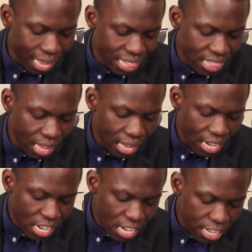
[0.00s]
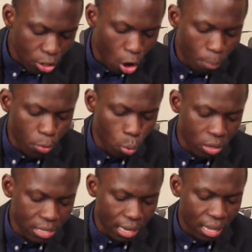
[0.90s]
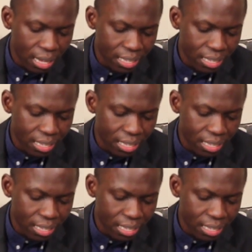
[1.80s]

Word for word: and licked up the water